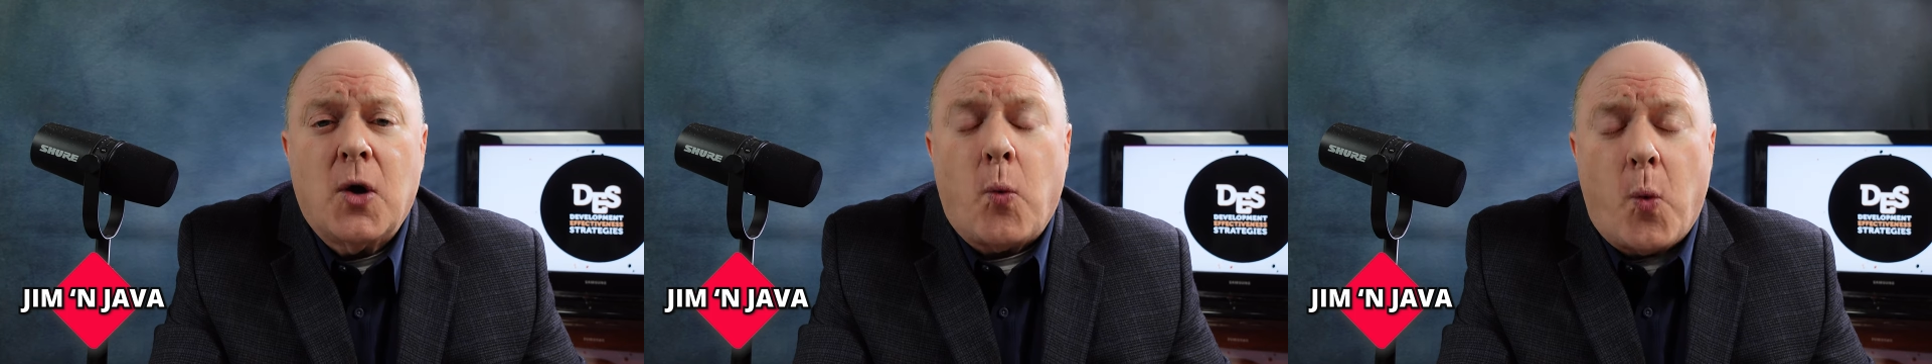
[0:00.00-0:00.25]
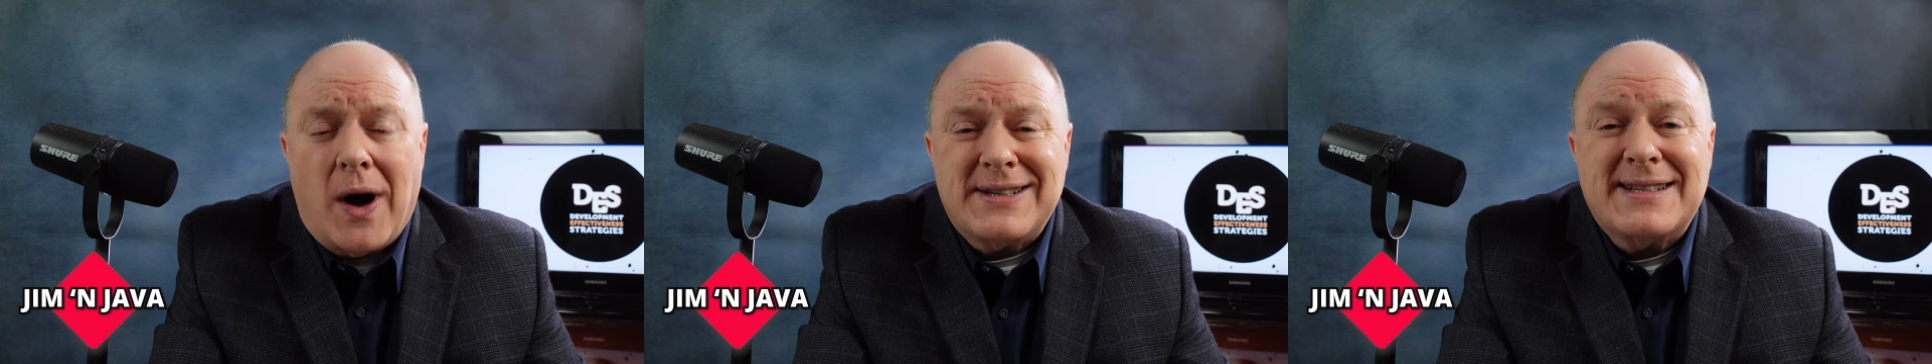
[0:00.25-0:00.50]

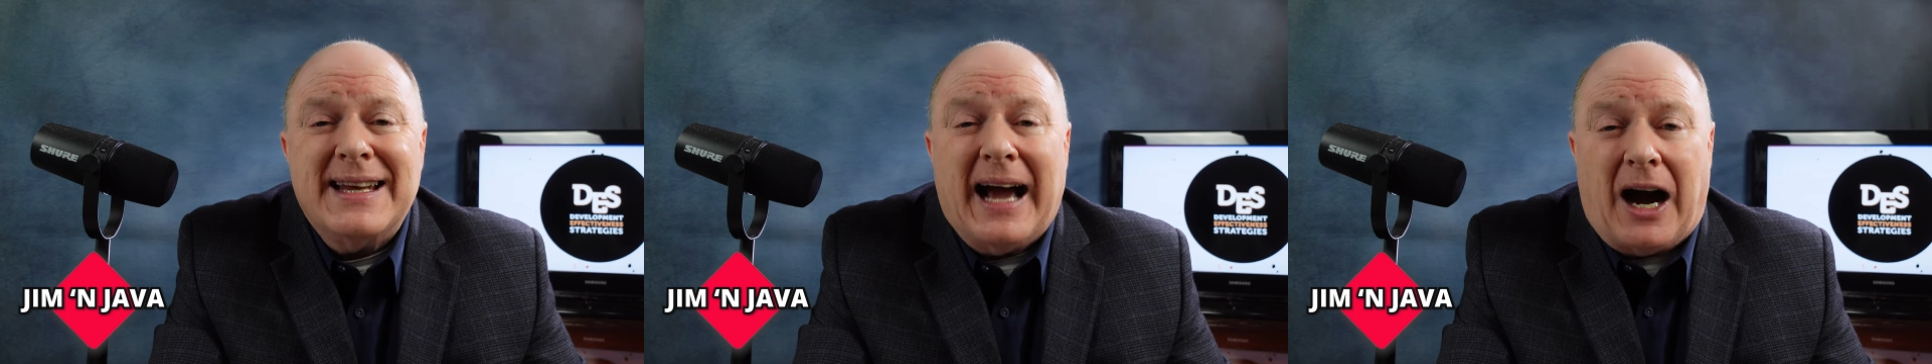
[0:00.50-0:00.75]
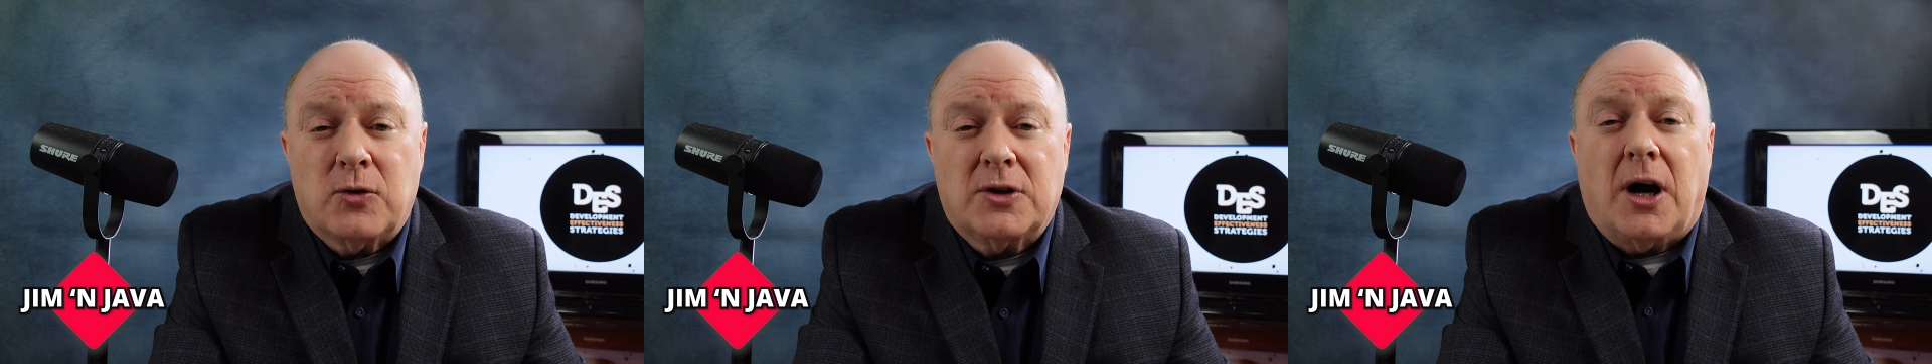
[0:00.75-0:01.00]
What's the
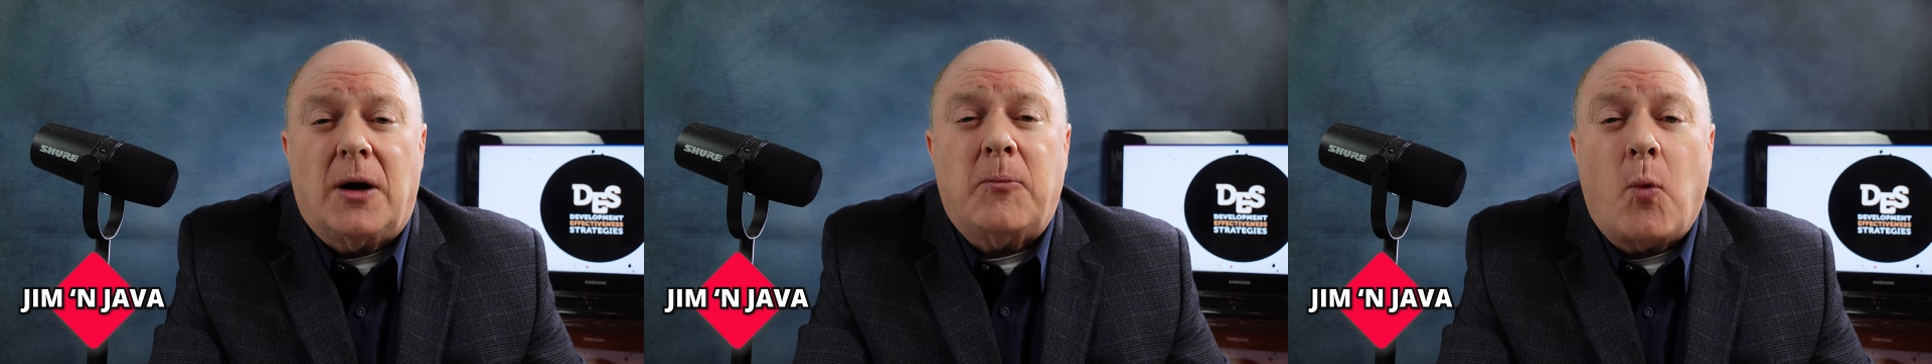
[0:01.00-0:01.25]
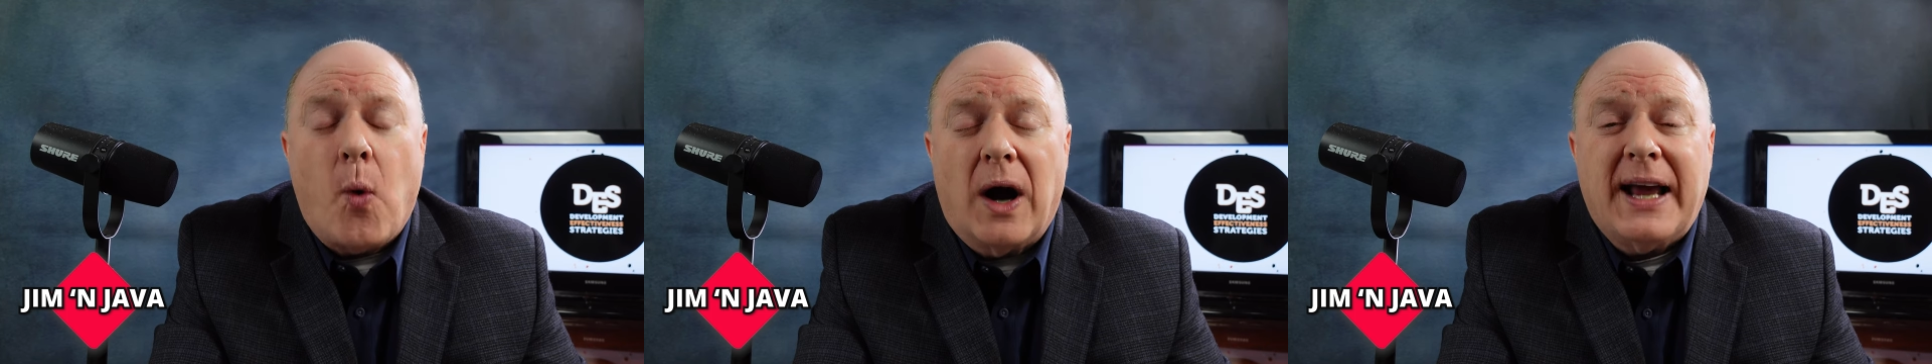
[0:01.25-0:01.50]
outcome?
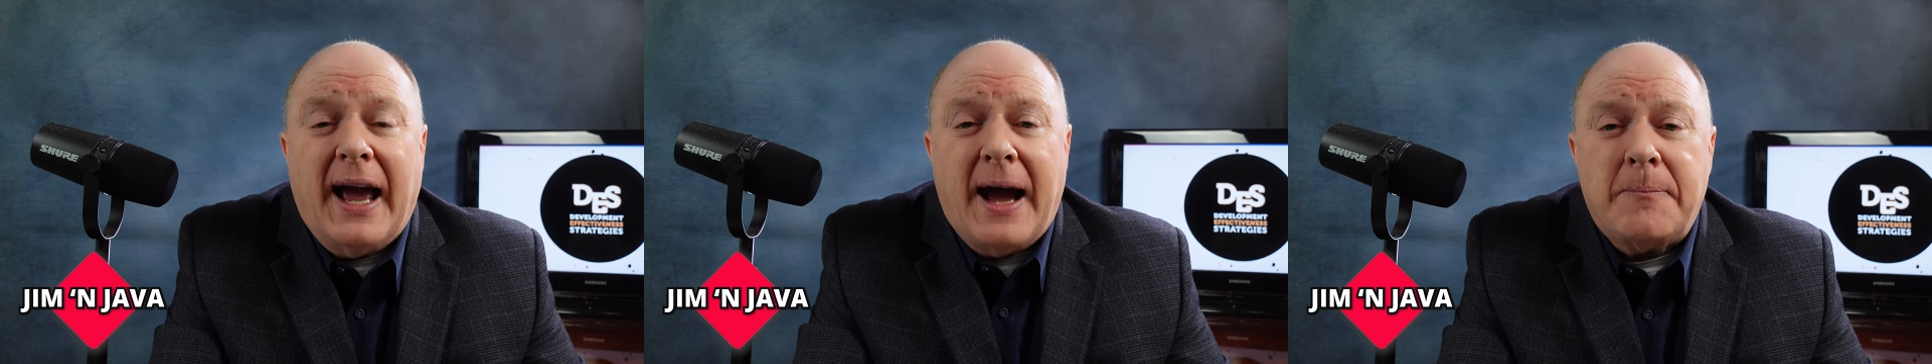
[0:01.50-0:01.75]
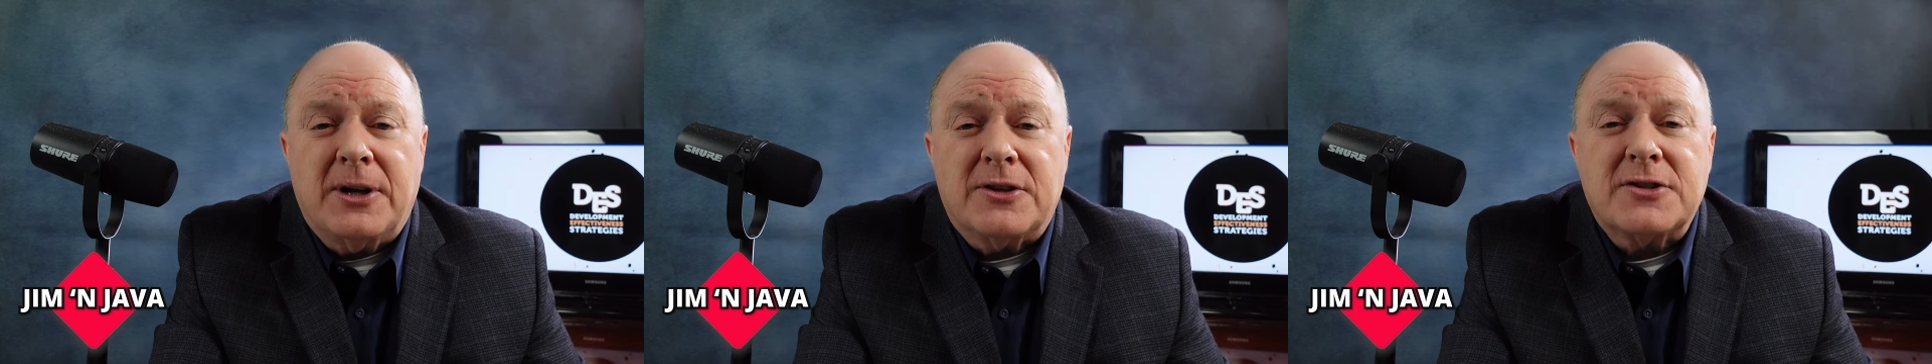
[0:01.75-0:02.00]
What
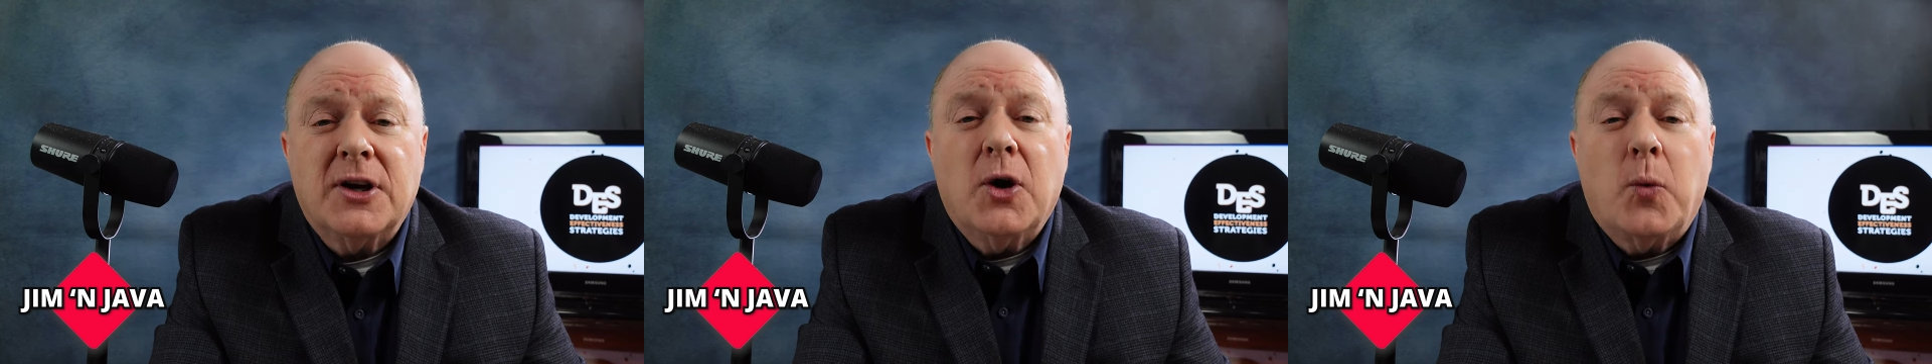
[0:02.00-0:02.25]
happens